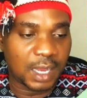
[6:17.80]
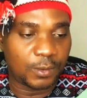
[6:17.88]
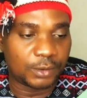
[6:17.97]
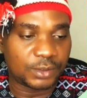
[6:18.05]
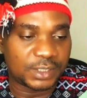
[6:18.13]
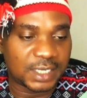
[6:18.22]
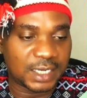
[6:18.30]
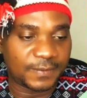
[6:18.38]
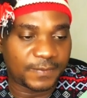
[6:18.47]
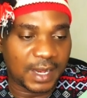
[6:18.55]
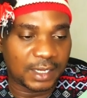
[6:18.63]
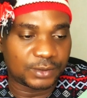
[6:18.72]
i want to
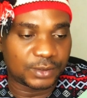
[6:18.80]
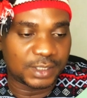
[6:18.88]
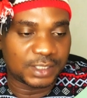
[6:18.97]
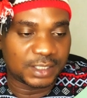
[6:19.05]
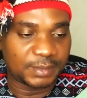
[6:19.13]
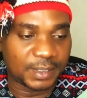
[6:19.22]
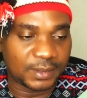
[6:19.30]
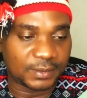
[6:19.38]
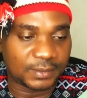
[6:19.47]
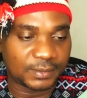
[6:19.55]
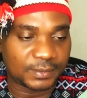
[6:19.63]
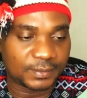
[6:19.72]
send file to this email
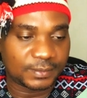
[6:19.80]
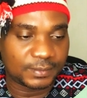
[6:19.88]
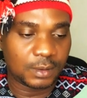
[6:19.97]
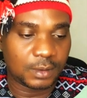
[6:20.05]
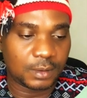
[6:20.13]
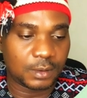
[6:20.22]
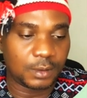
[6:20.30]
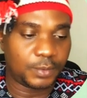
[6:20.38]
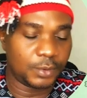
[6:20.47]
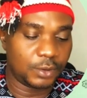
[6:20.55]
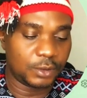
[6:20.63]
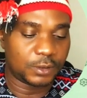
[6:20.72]

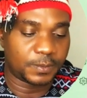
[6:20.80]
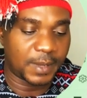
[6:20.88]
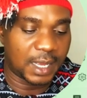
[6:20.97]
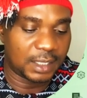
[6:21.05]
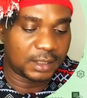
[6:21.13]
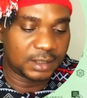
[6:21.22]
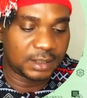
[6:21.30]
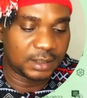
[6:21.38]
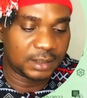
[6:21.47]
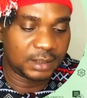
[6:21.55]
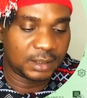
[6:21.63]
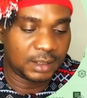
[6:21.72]
open notepad
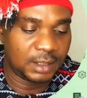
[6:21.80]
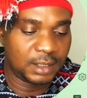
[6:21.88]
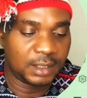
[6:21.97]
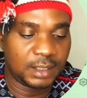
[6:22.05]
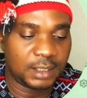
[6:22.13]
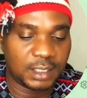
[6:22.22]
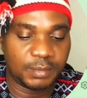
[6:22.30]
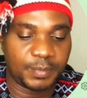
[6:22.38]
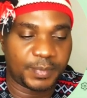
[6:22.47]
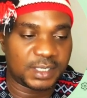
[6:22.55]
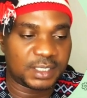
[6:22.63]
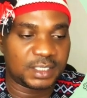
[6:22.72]
let
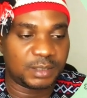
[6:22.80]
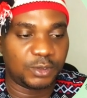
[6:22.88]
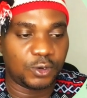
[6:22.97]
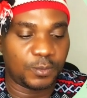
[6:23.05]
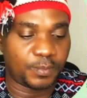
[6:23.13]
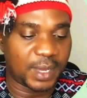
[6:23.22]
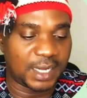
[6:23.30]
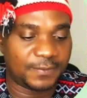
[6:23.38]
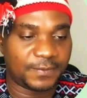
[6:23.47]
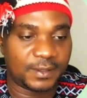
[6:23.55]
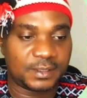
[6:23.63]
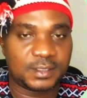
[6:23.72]
me paste it in notepad
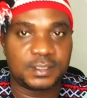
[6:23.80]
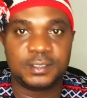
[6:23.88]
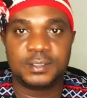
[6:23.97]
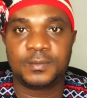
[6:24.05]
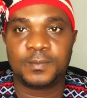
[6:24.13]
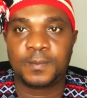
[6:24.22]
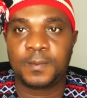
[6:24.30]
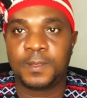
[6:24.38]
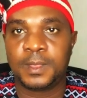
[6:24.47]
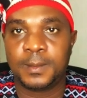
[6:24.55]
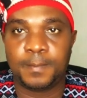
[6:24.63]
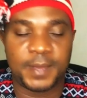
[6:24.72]
first
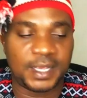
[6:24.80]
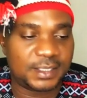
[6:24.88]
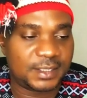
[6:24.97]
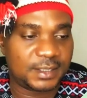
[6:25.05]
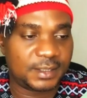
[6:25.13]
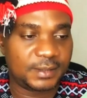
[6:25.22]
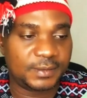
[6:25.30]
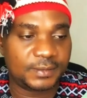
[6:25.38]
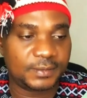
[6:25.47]
paste